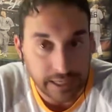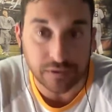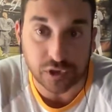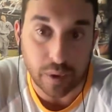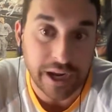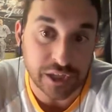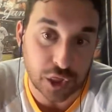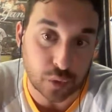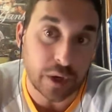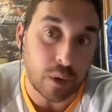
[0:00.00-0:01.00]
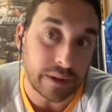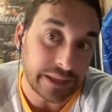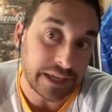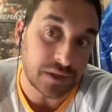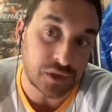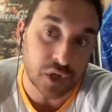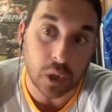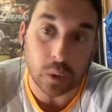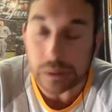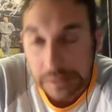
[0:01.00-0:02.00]
gives the Rays a 3-1 lead.
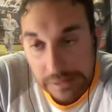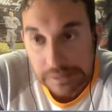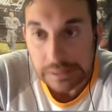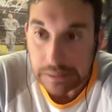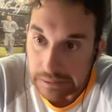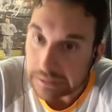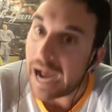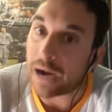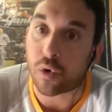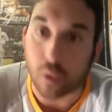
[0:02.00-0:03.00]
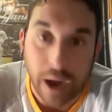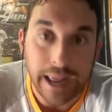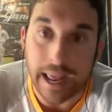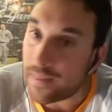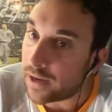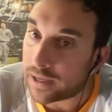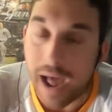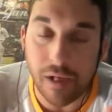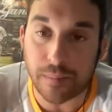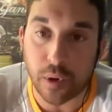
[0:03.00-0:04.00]
So not great. And then
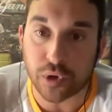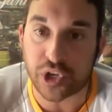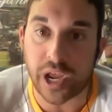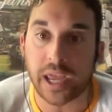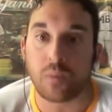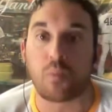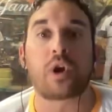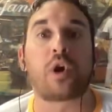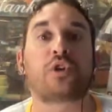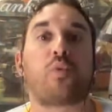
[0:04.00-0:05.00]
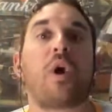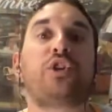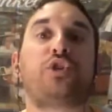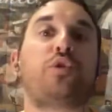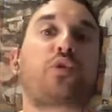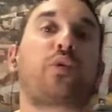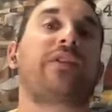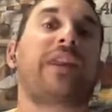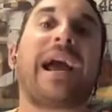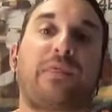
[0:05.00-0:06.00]
Colin Poche goes 1-2-3
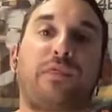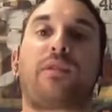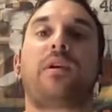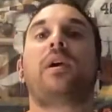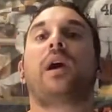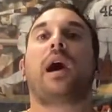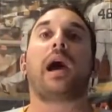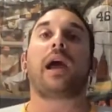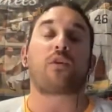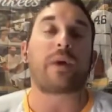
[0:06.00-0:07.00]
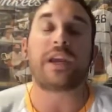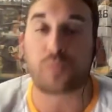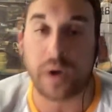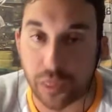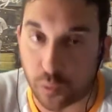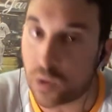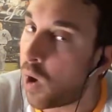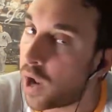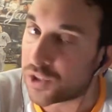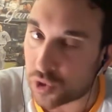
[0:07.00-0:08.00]
in the ninth, and the Rays win it 3-1.